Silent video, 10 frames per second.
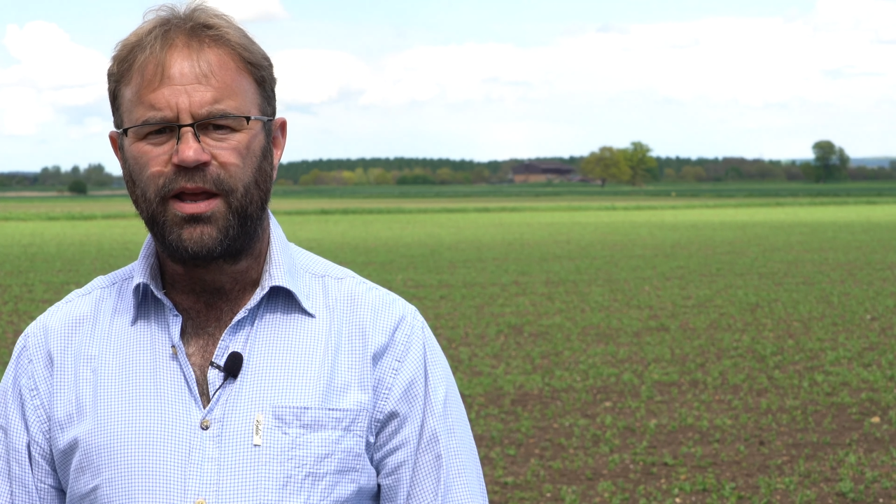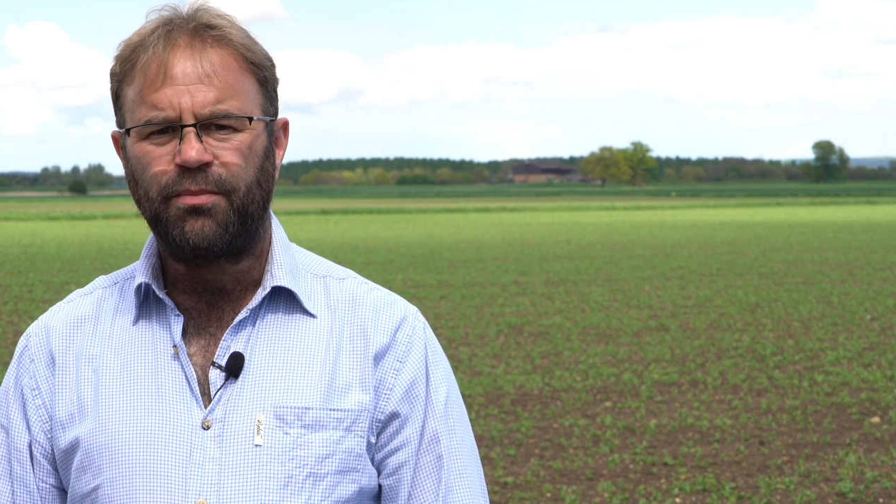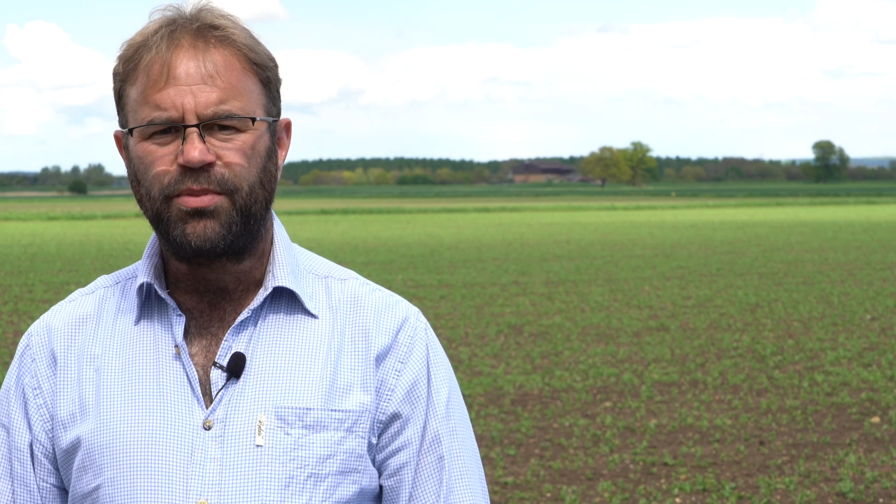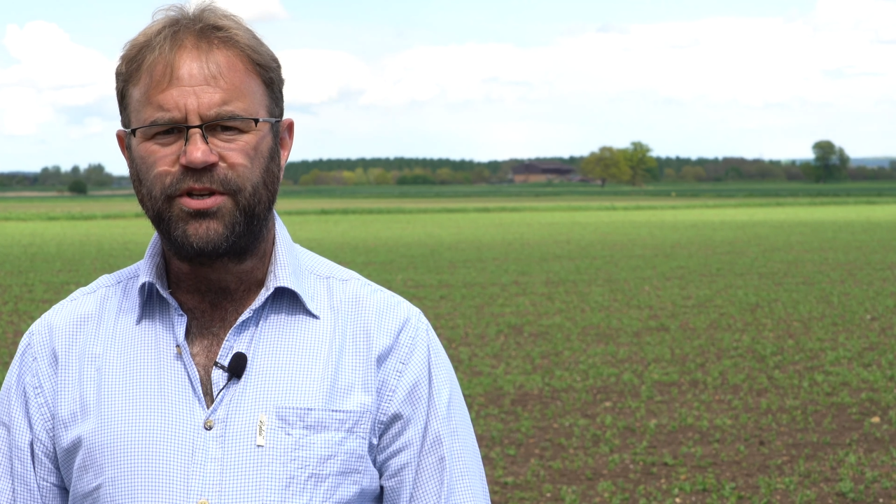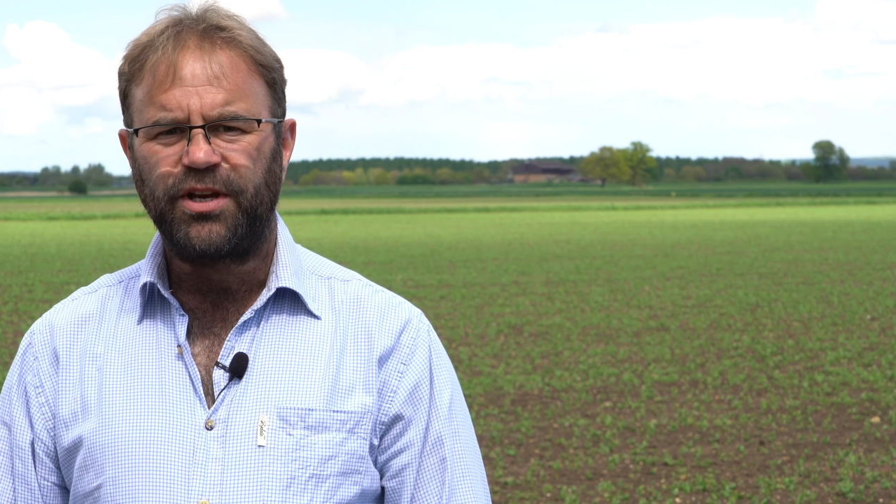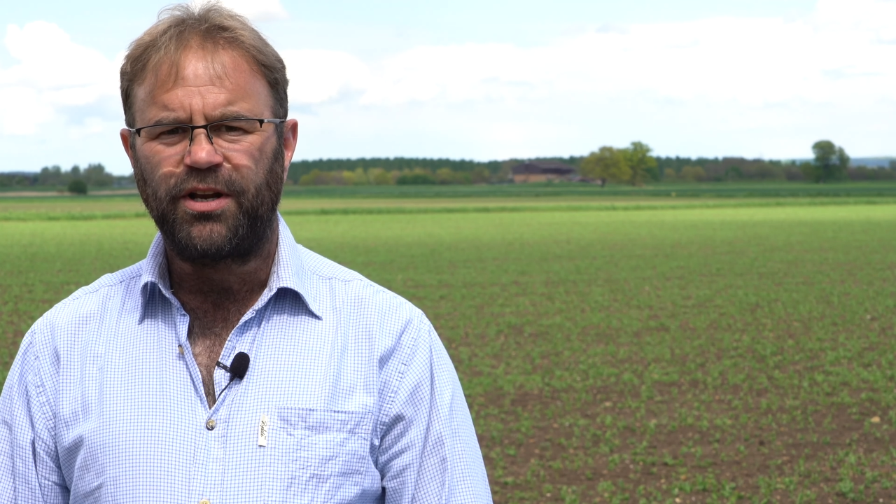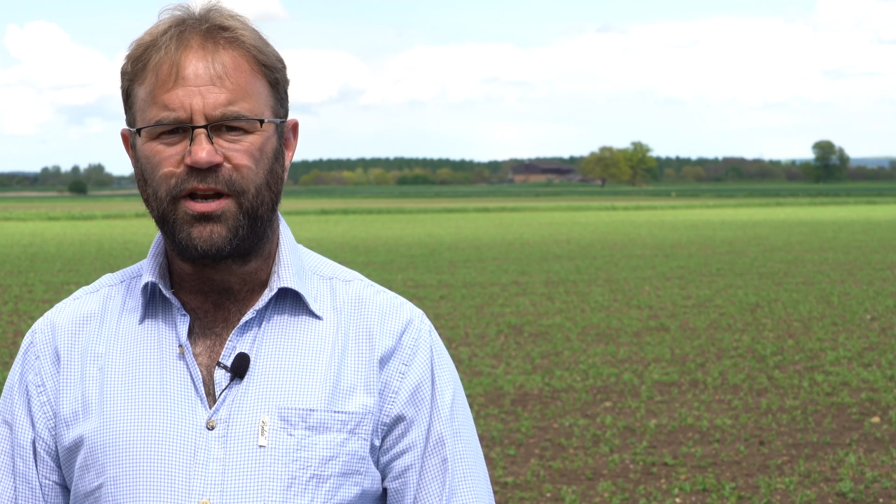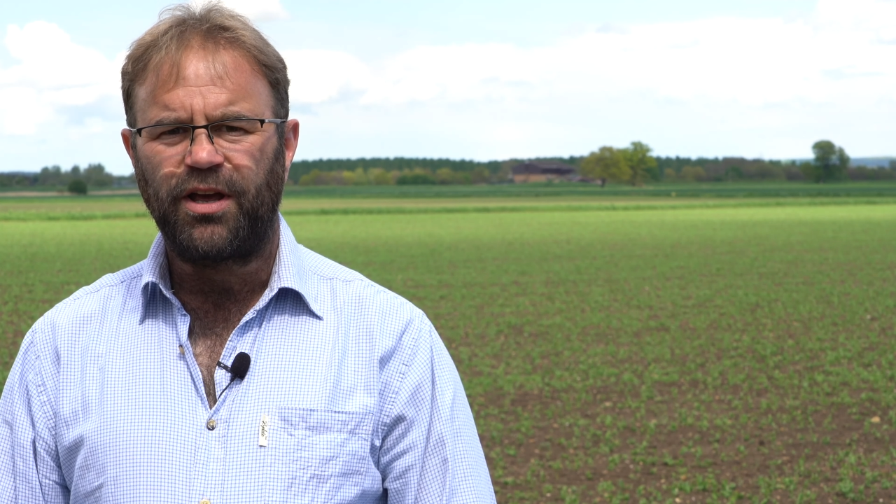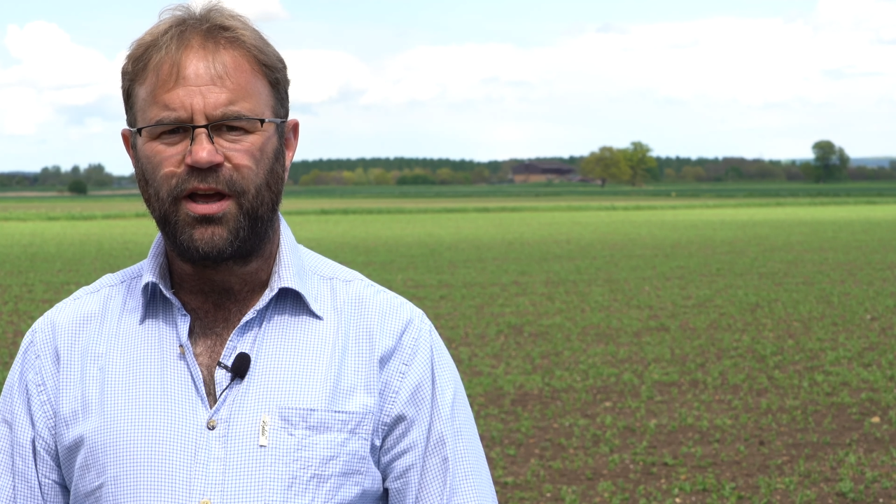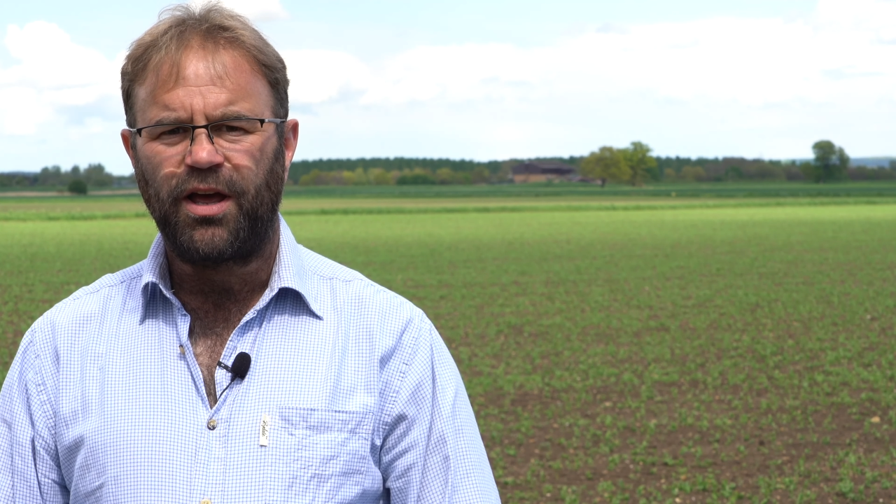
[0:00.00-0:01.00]
in
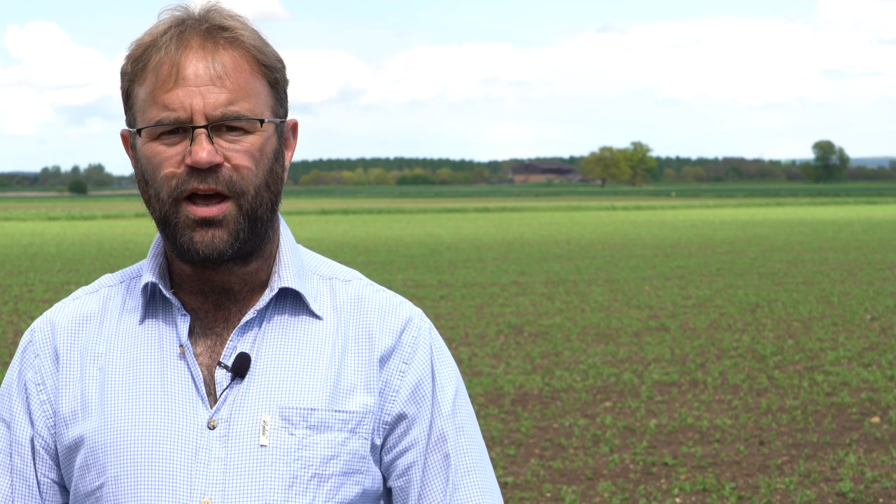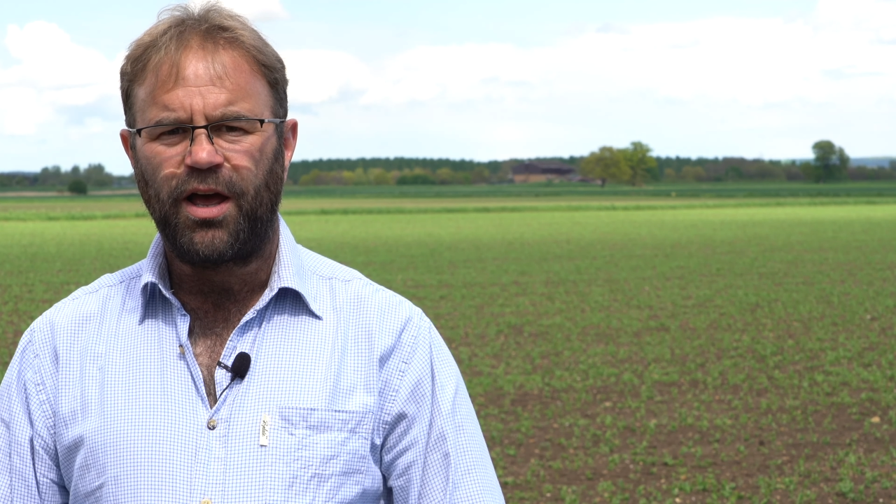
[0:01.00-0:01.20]
particular